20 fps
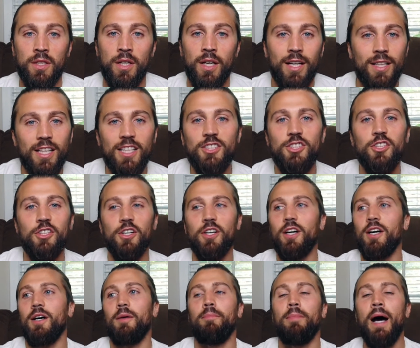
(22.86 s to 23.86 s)
Unless you're
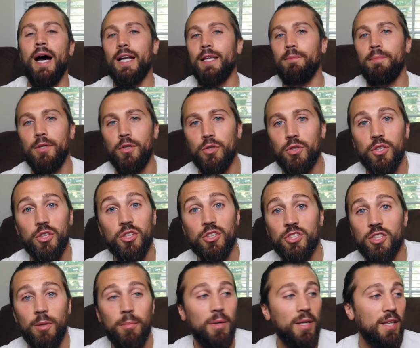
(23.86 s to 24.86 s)
a bodybuilder or
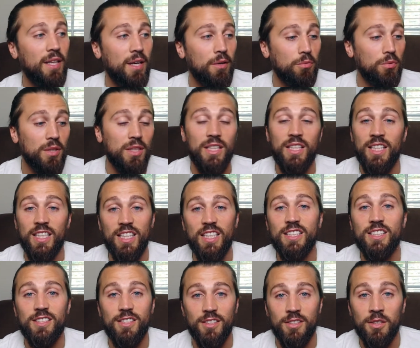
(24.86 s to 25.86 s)
somebody that really
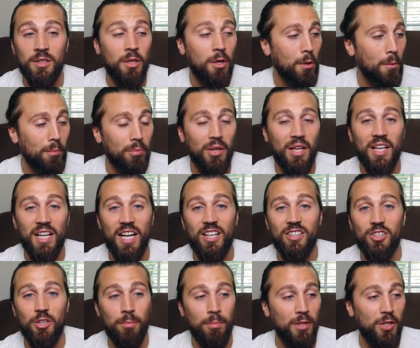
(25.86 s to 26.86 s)
needs to plan out
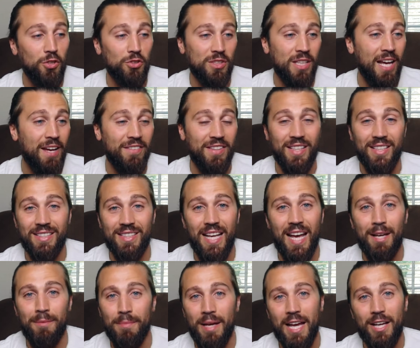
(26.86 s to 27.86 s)
their meals and have the
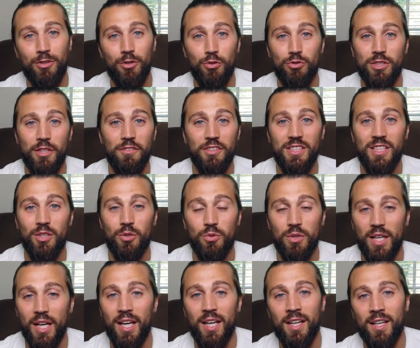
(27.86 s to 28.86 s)
exact macros every single
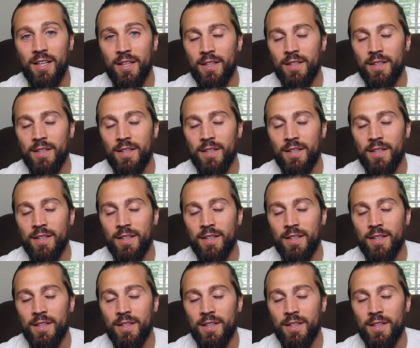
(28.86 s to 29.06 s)
day.